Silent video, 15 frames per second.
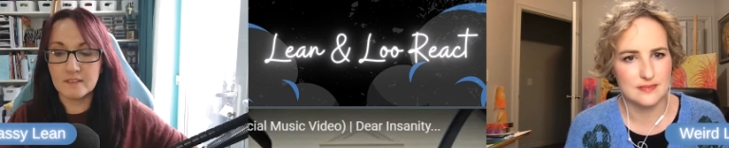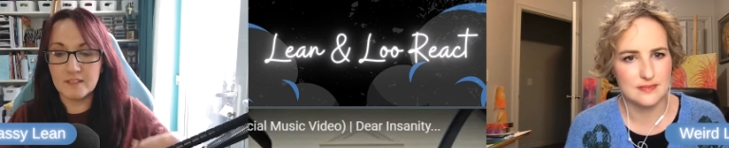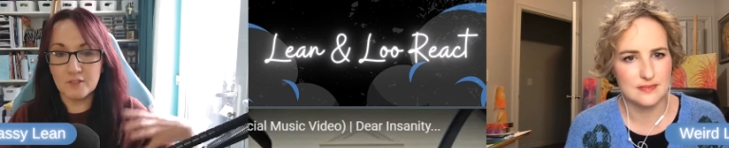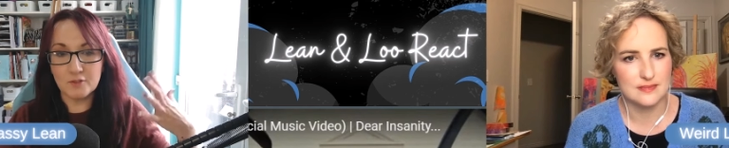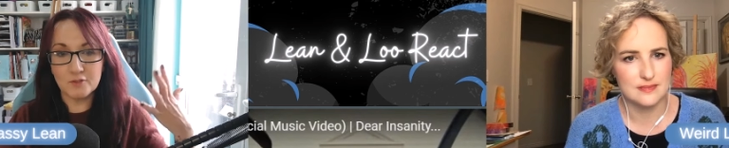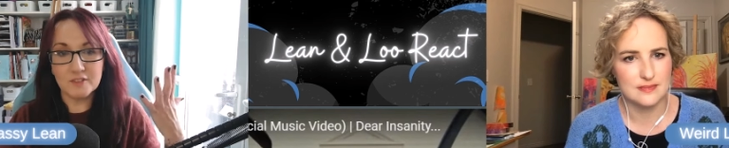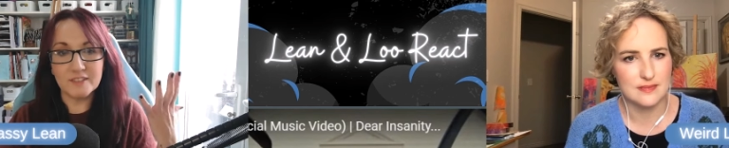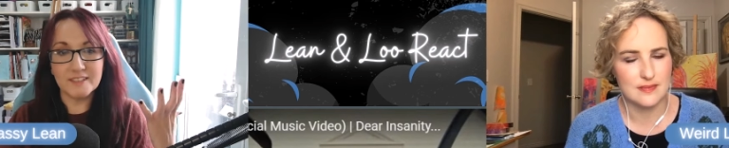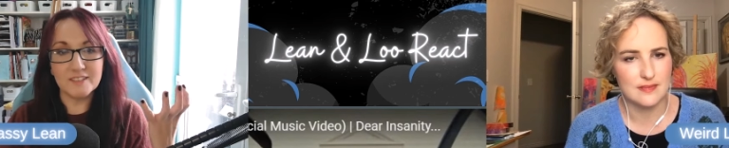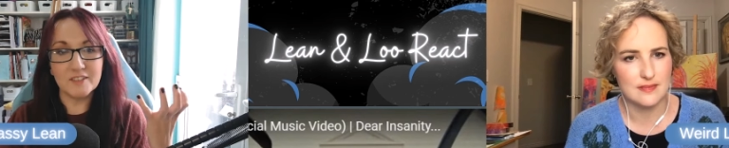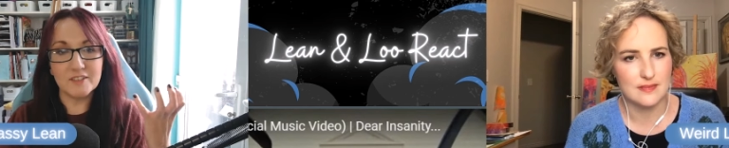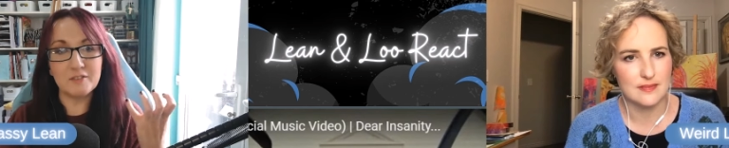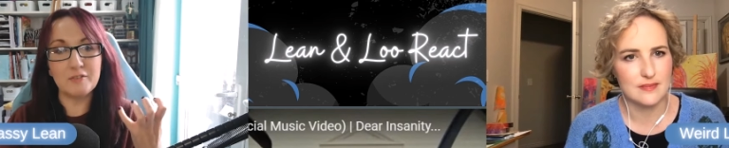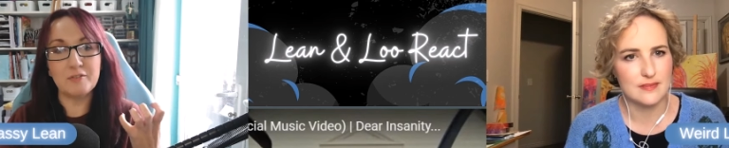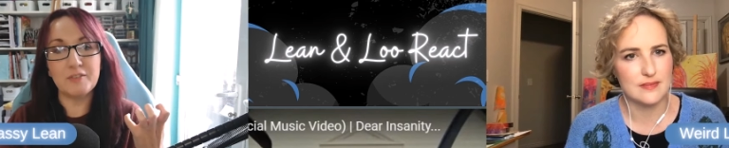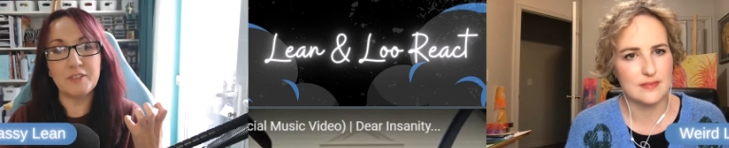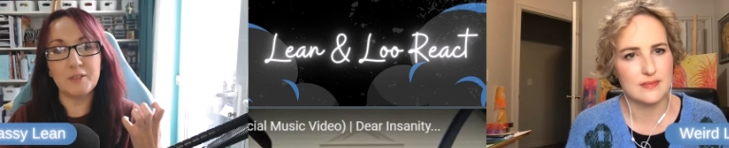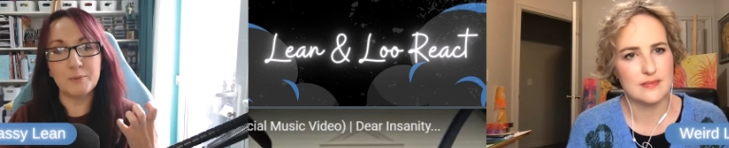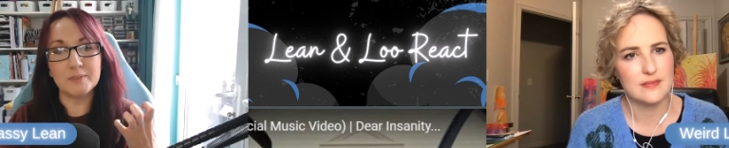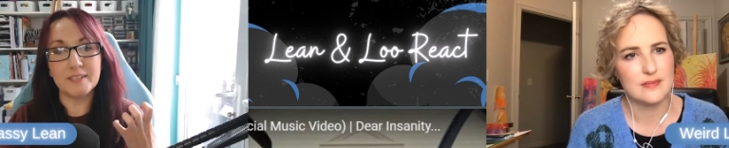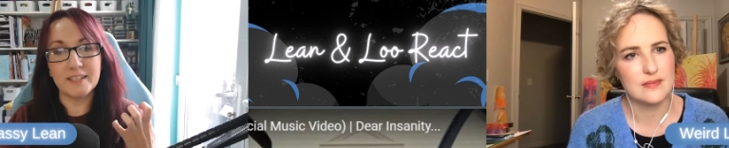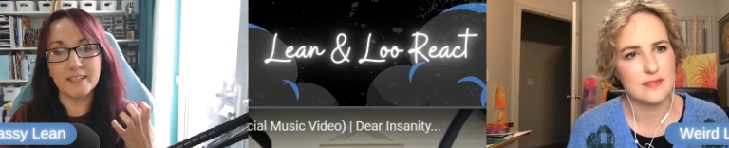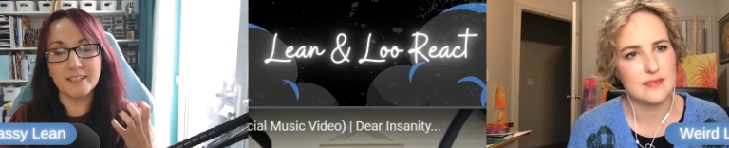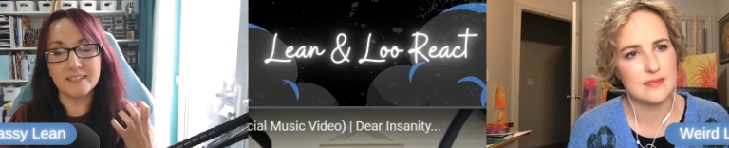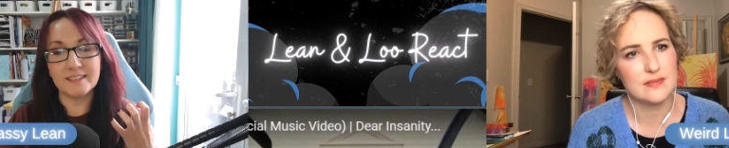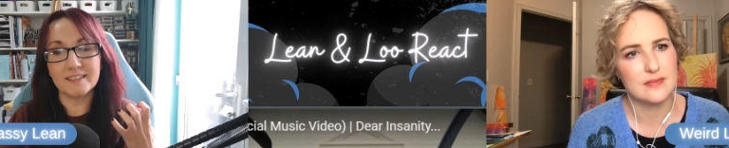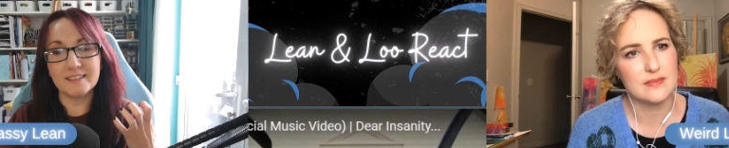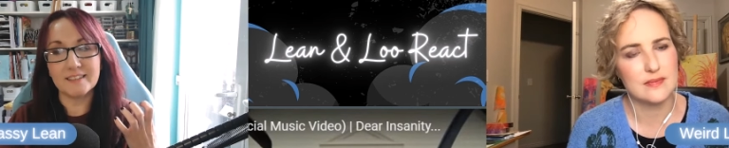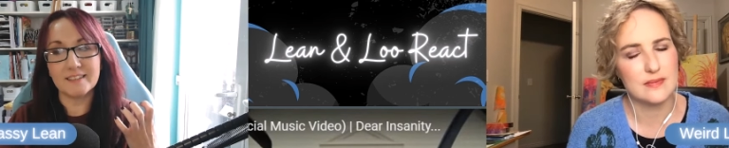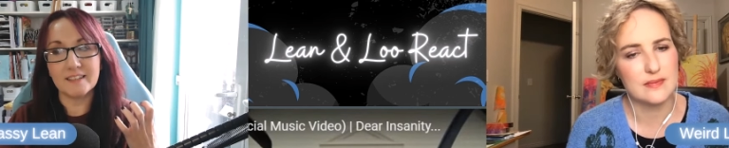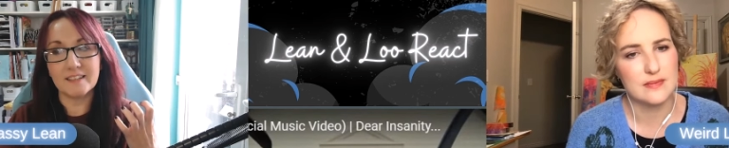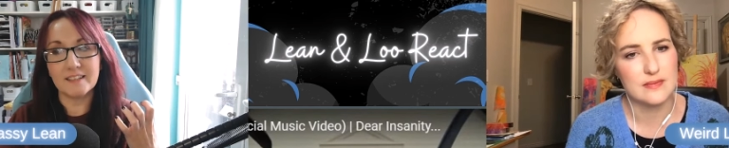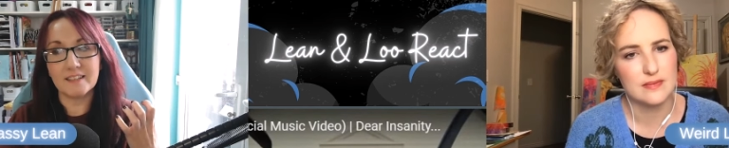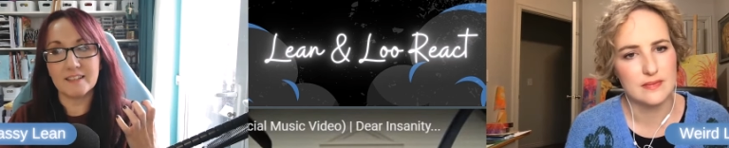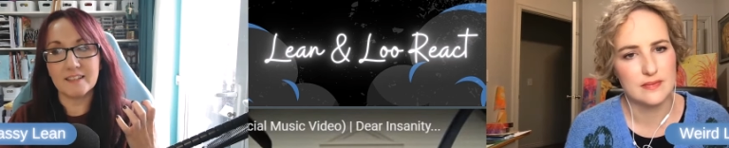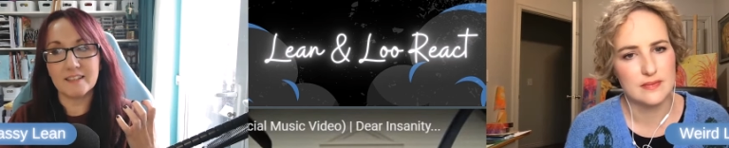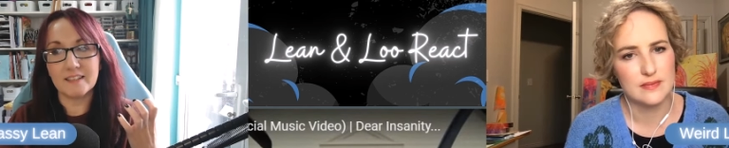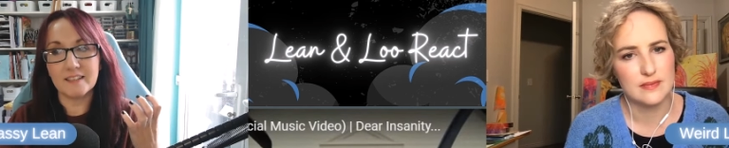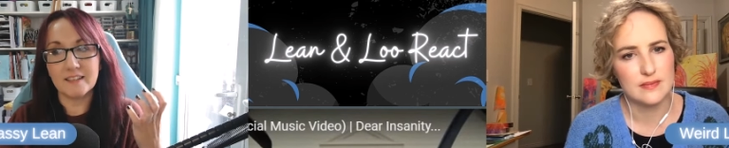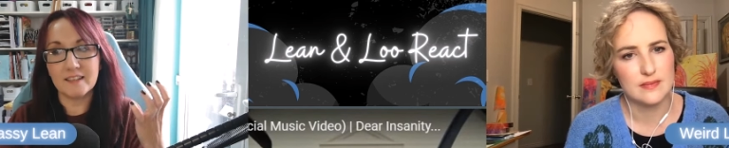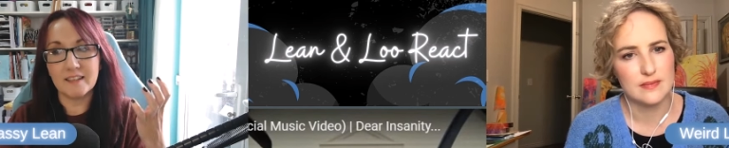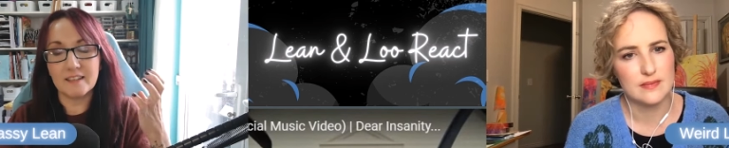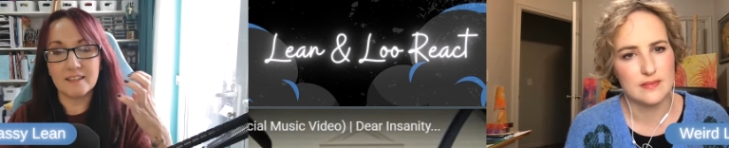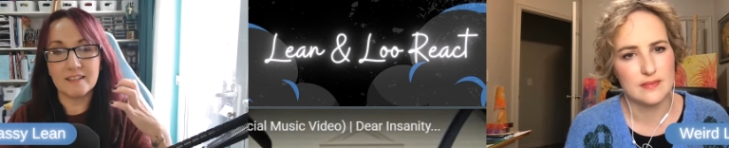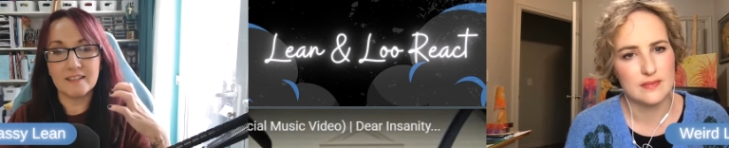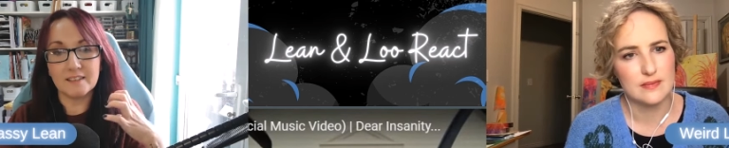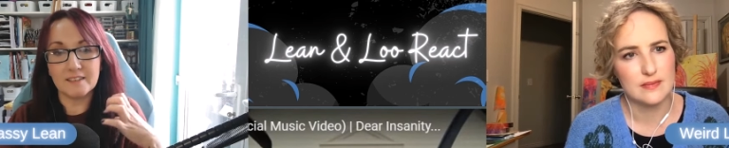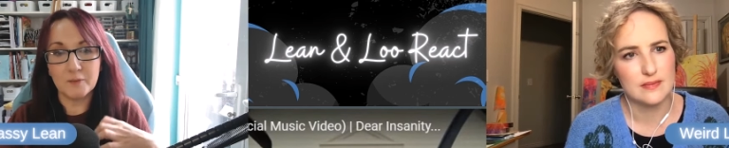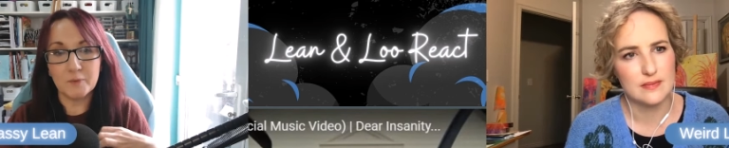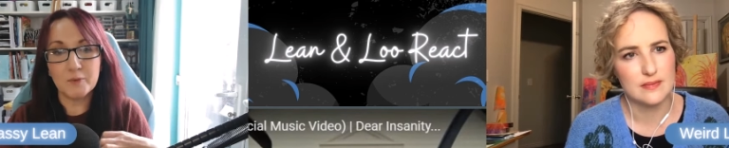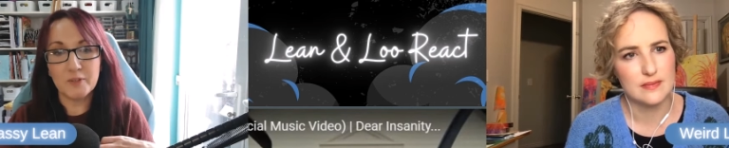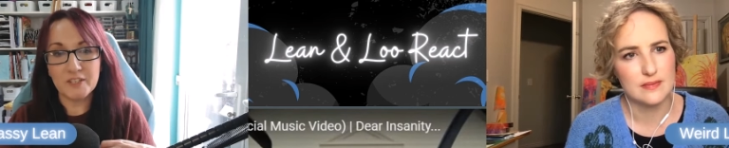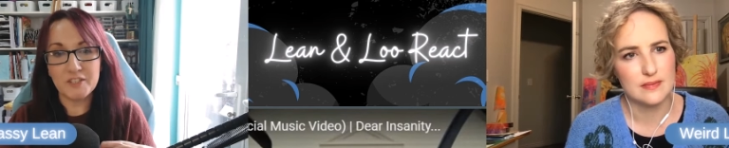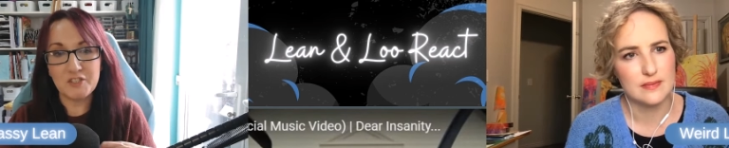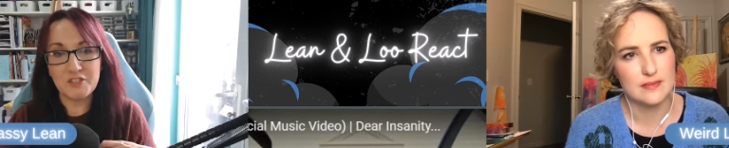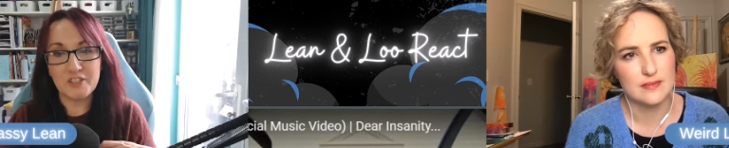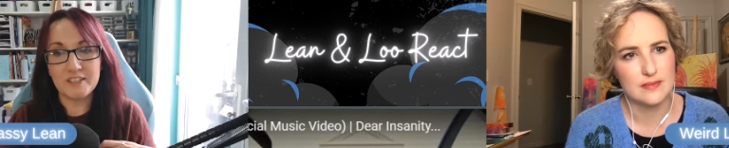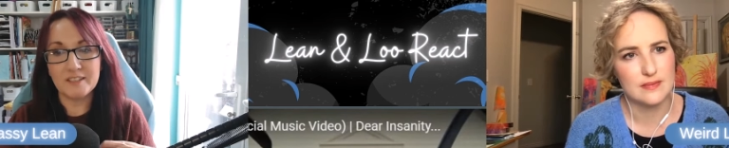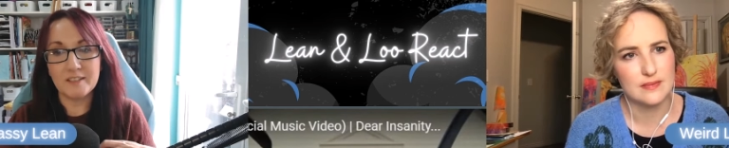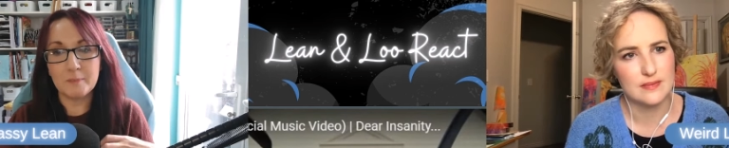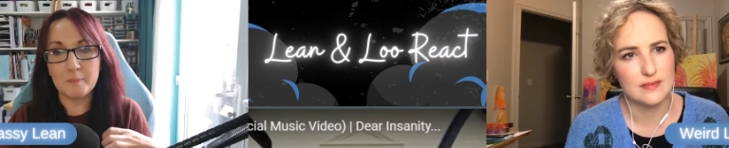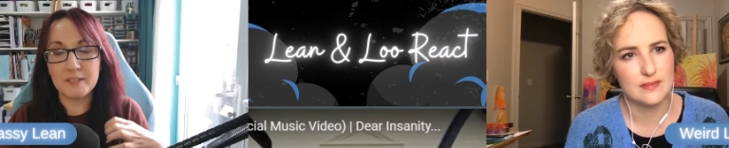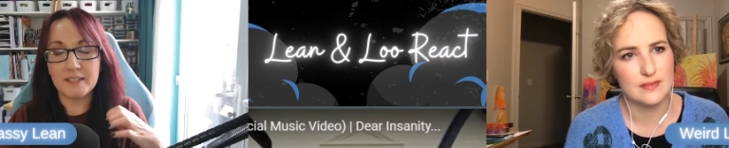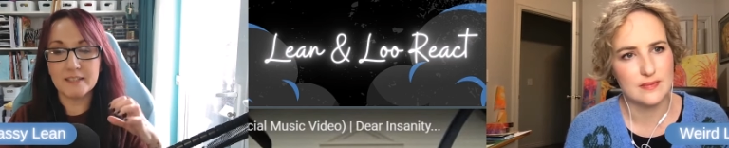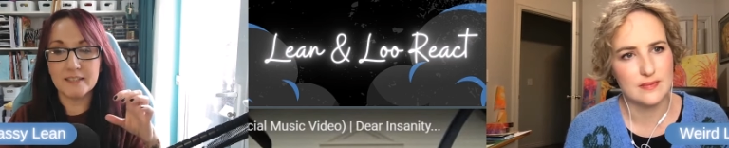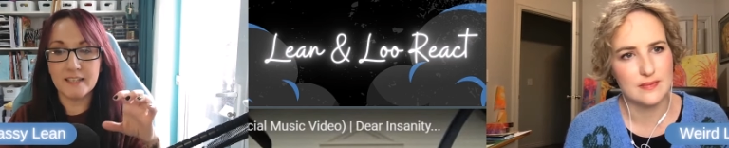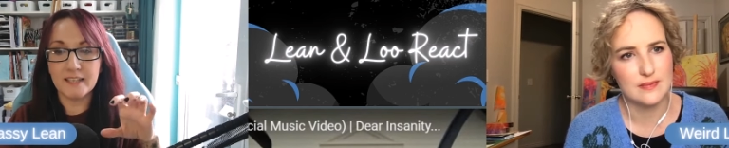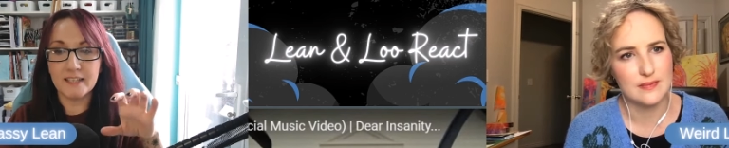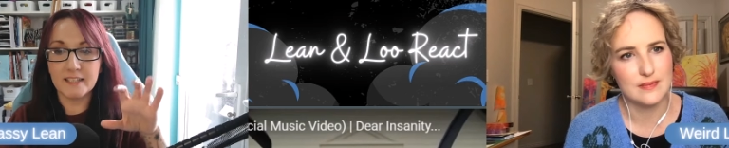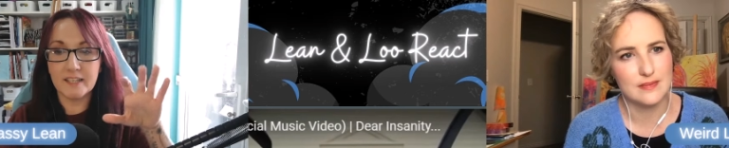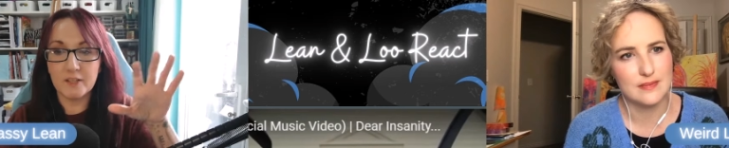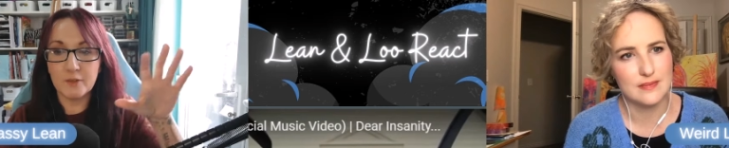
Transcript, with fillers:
Speaker 1: This really does feel like little Christian being like,